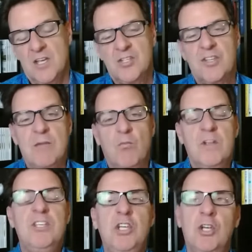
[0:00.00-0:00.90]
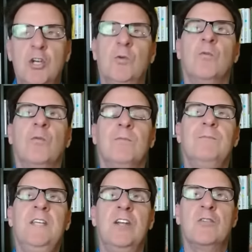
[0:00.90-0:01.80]
So then when you,
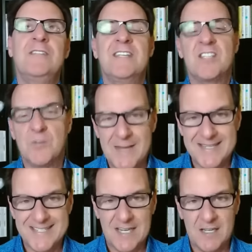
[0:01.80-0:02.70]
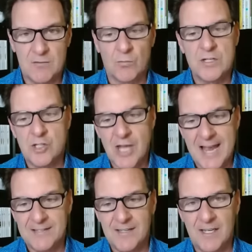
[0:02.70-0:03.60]
you know, dismiss it,
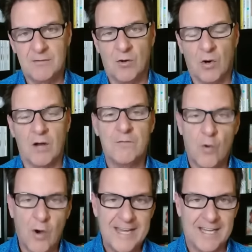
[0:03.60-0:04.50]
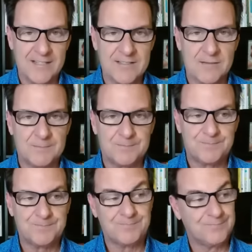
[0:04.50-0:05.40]
reject it, or avoid it,
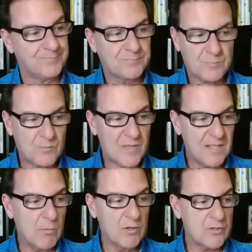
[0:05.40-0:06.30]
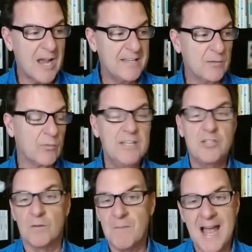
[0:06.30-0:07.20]
then we're trying to
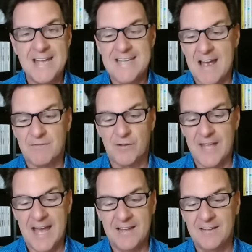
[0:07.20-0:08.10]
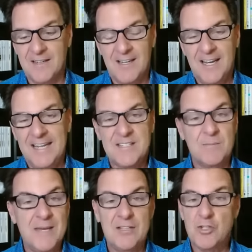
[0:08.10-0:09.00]
read your mind after that.
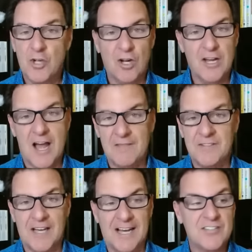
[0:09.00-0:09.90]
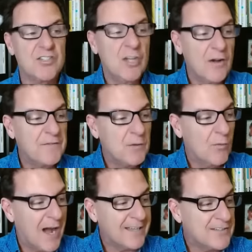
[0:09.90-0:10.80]
It's a big turnoff to us. You know, if
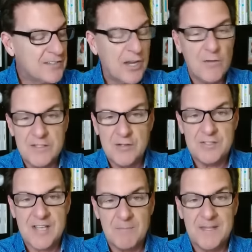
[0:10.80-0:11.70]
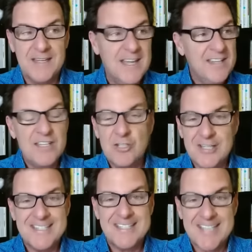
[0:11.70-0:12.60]
you want to go do something, then
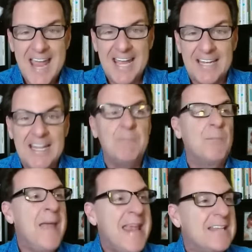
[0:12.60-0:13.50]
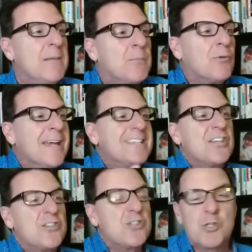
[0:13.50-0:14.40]
just say it. It makes, it
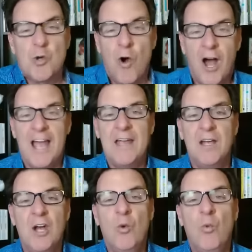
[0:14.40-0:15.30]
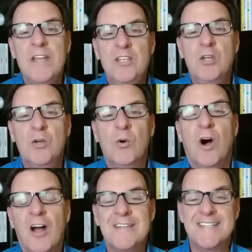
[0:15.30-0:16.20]
brings us joy. When you
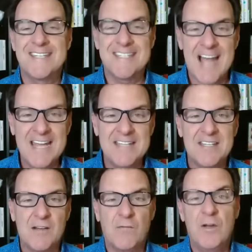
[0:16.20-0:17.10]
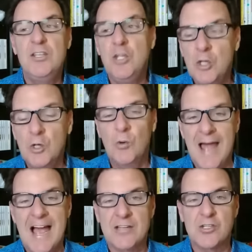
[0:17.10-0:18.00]
are decisive, when you
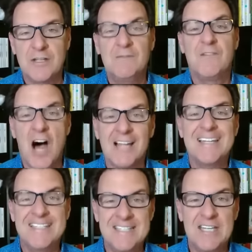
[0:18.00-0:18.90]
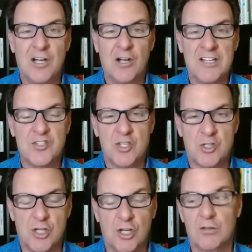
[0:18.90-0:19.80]
actually volunteer
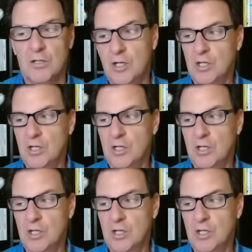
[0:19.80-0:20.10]
assisting.